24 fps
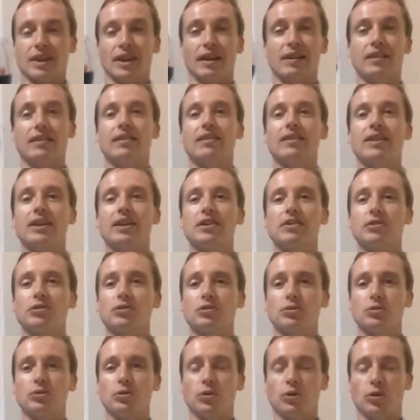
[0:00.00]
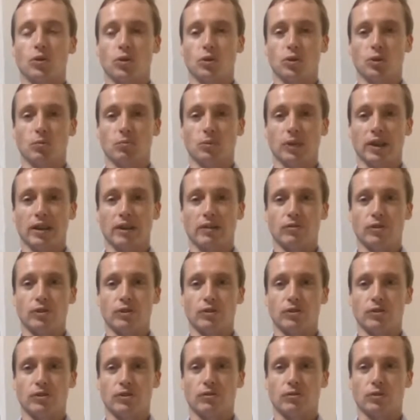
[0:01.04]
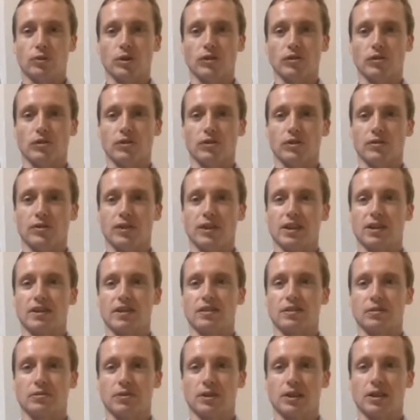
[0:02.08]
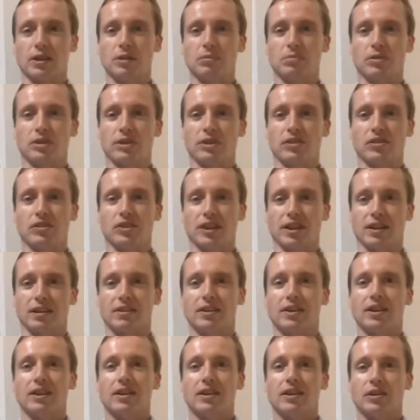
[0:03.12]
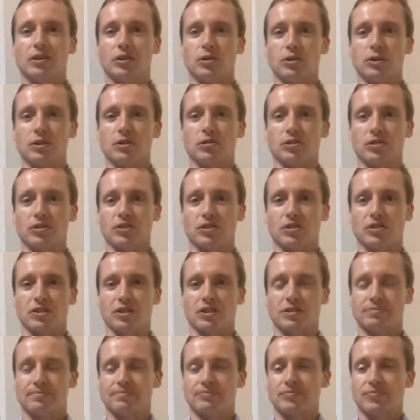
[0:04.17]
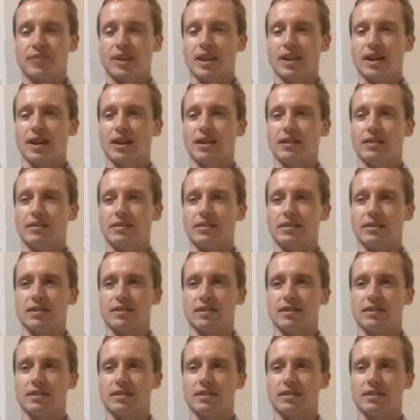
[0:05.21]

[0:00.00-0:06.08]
and thank you to all my viewers who've watched over the years. I really appreciate your interest, and